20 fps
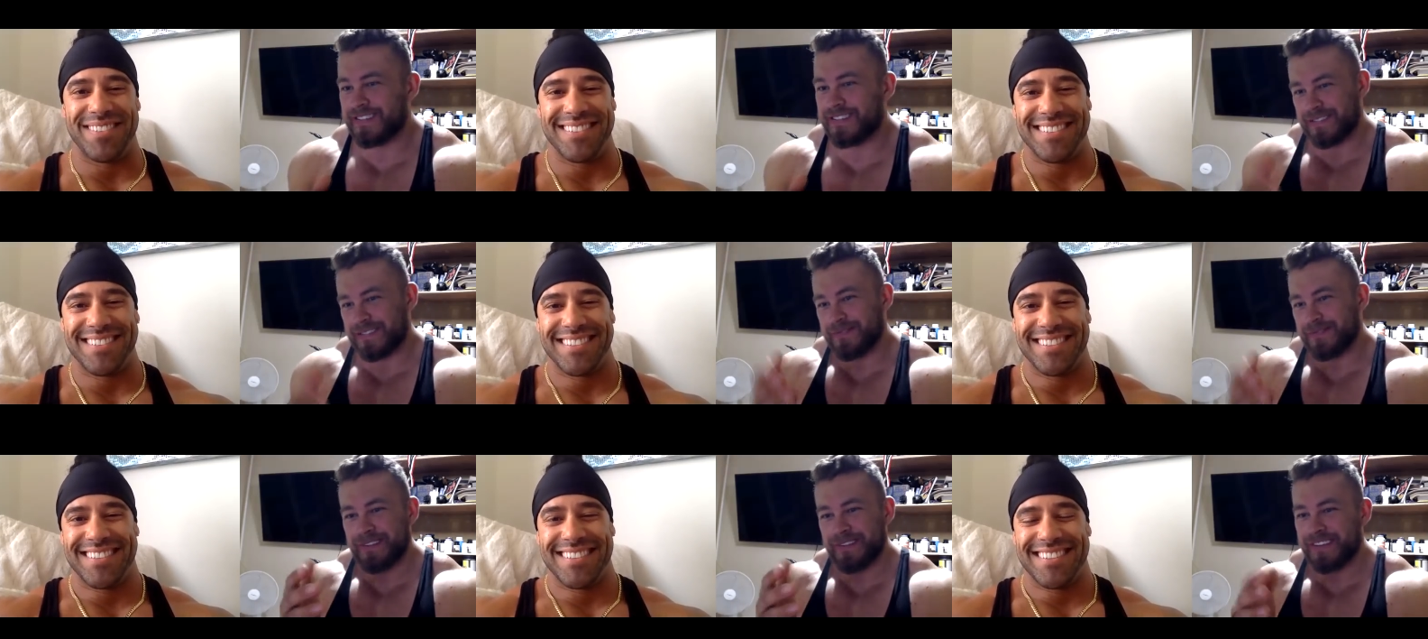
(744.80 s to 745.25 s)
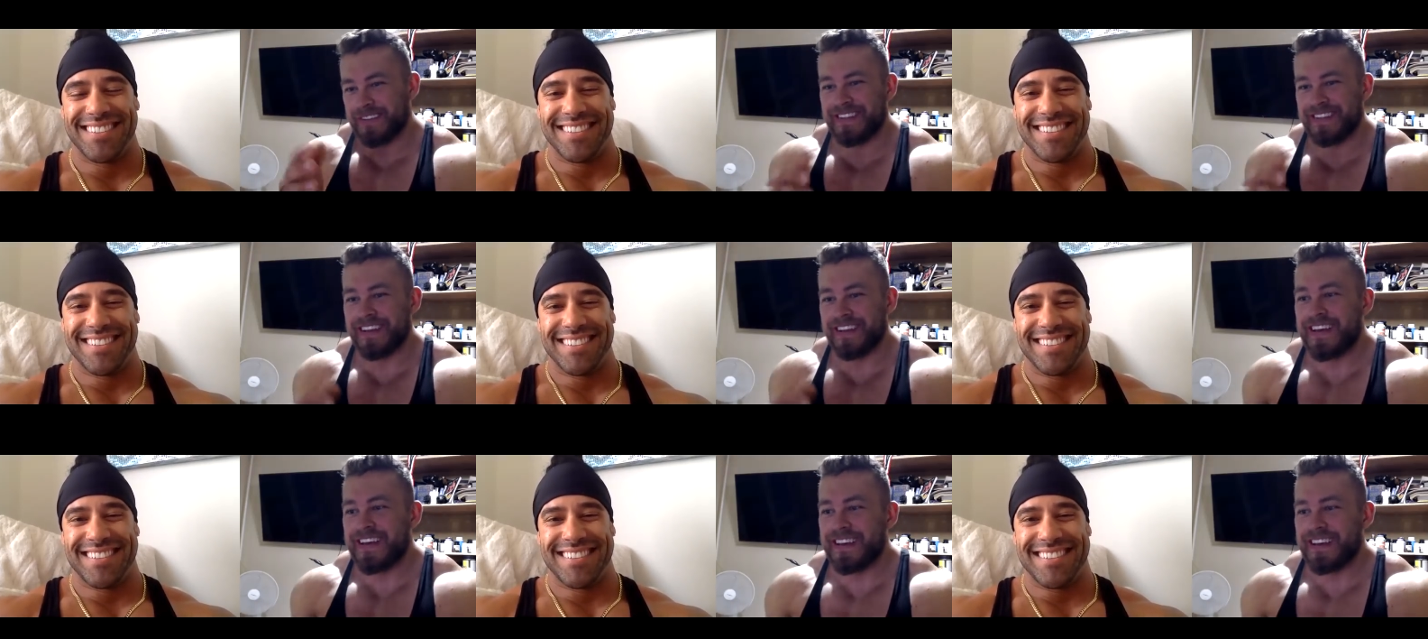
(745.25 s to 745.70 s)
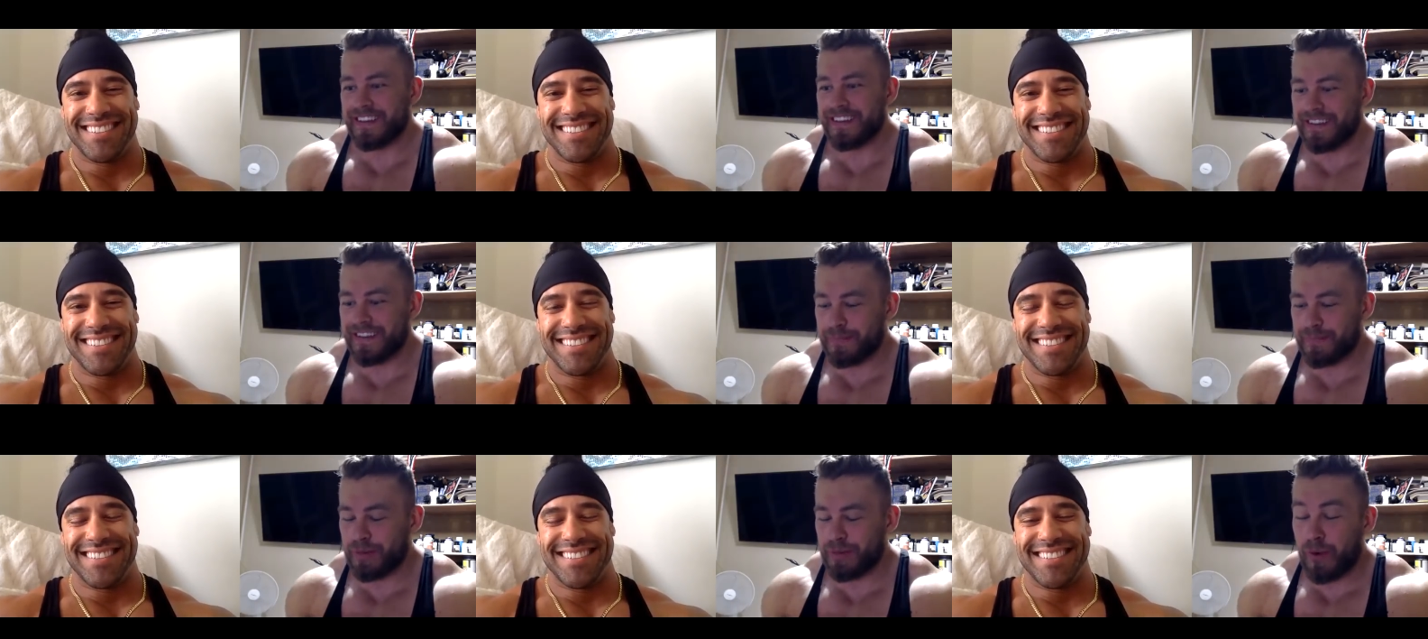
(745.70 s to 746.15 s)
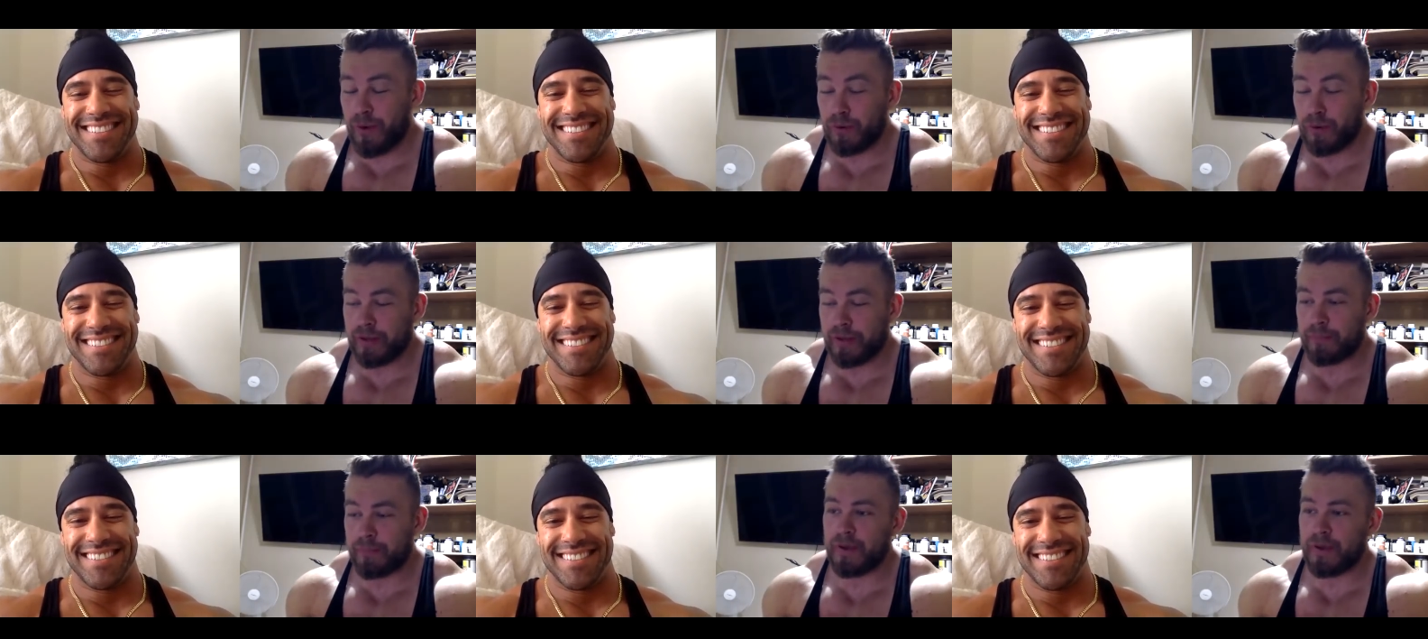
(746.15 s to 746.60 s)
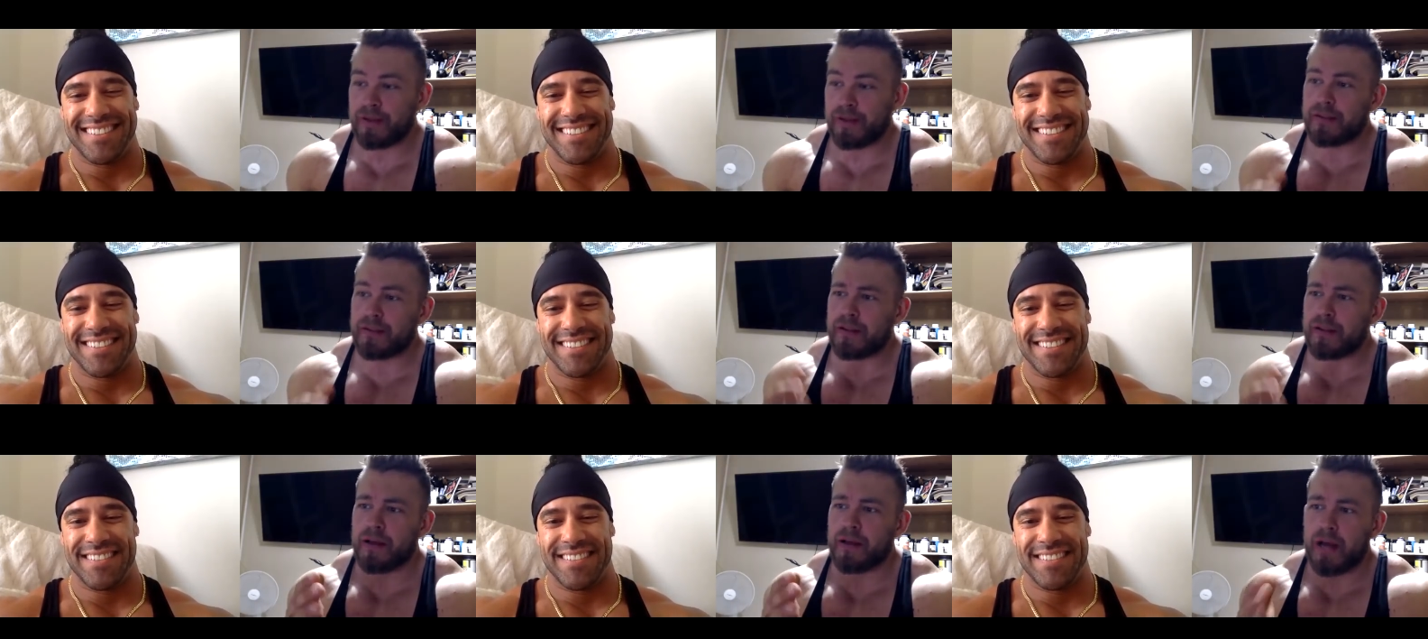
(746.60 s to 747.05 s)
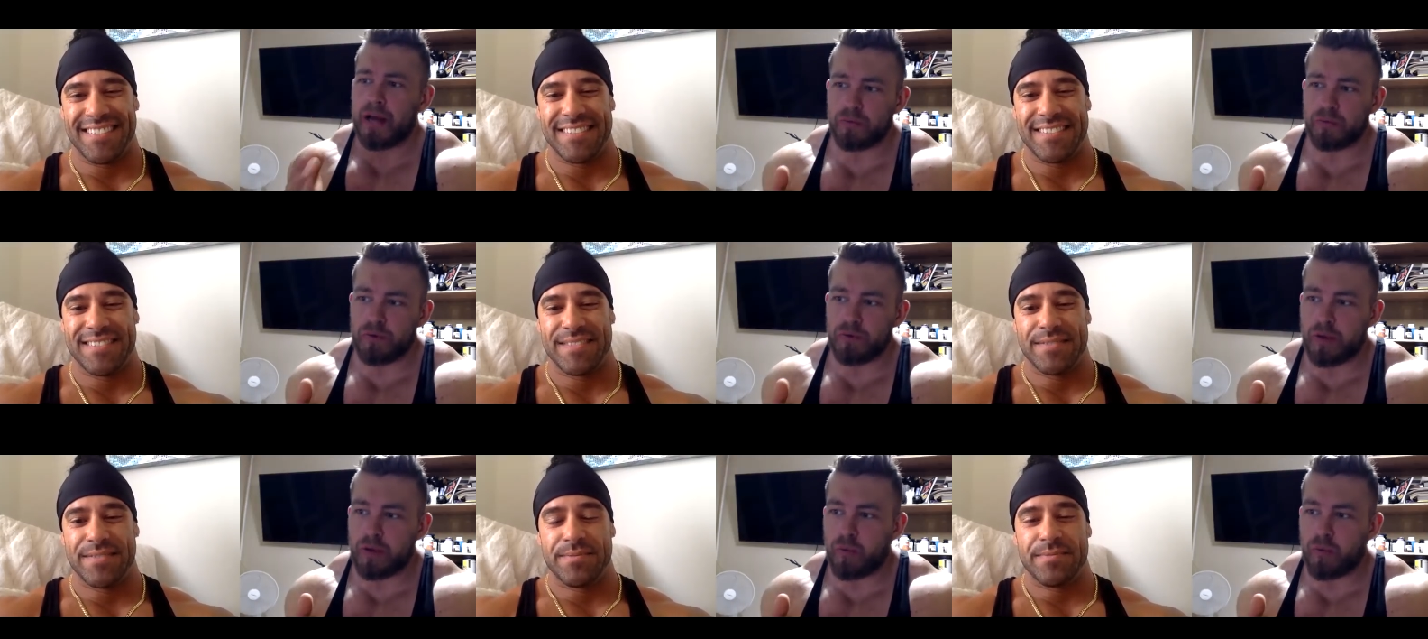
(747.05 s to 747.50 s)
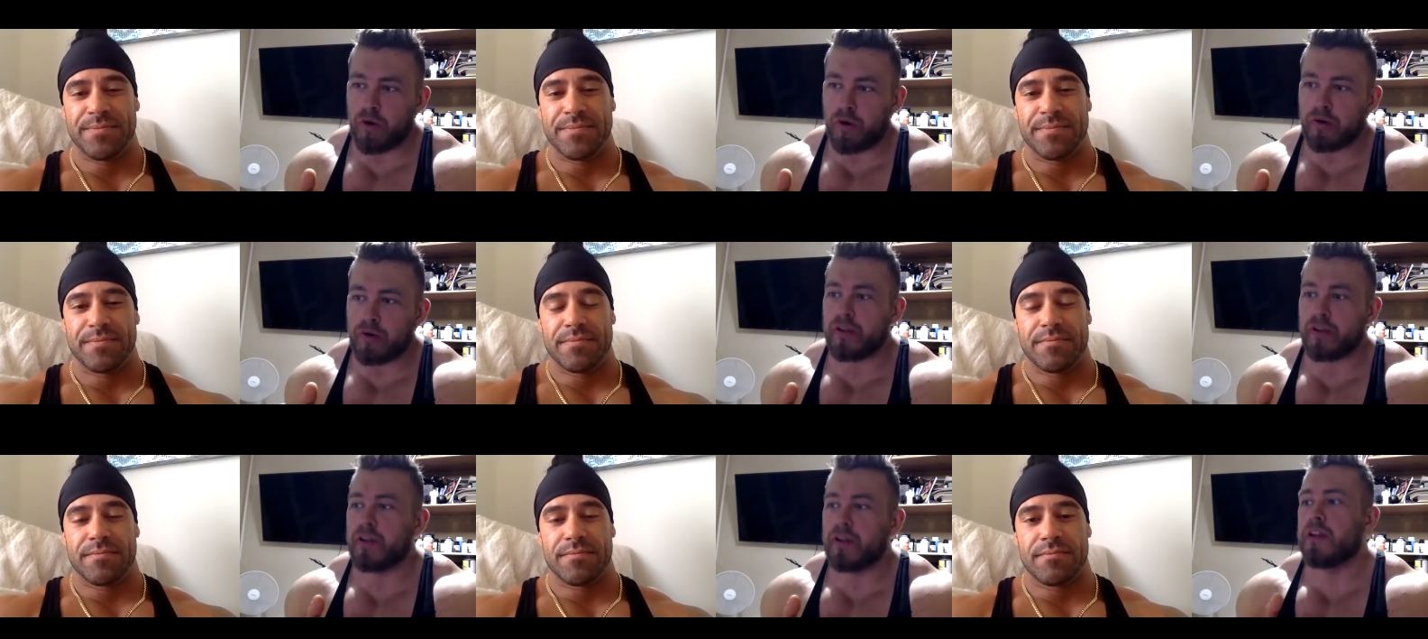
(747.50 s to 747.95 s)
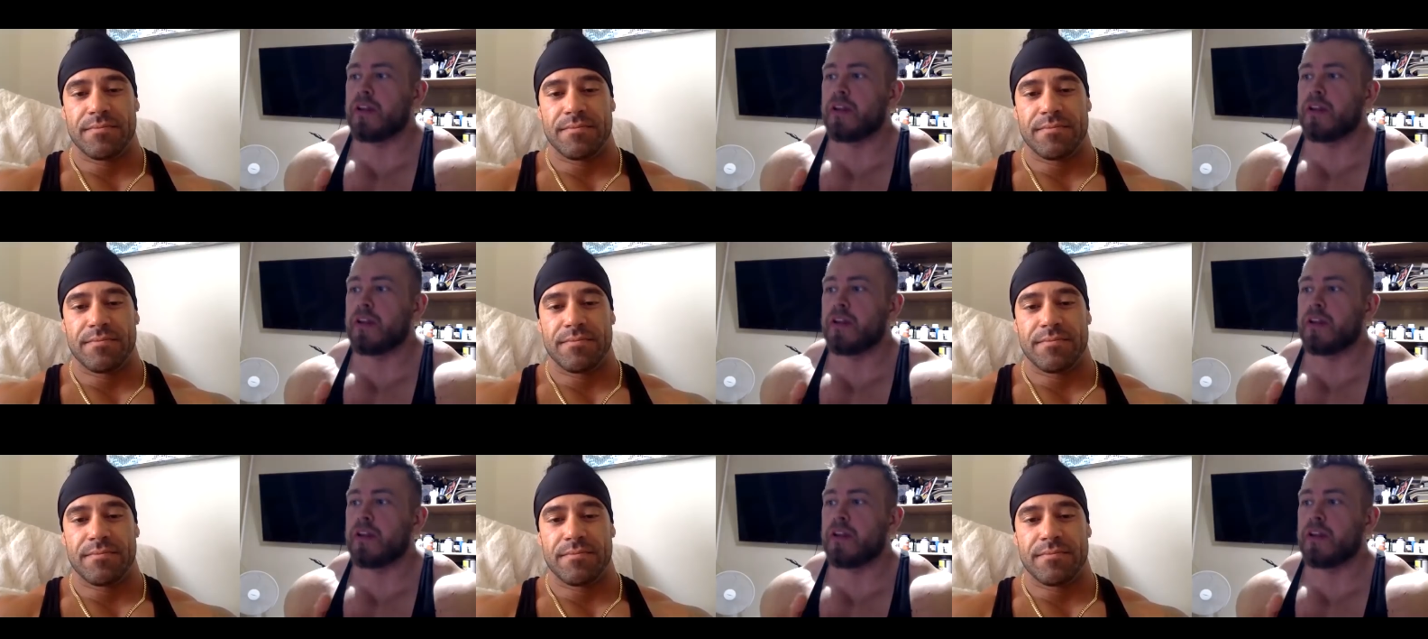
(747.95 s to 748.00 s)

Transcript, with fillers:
Speaker 1: just wouldn't uh, promote them but uh, how do they work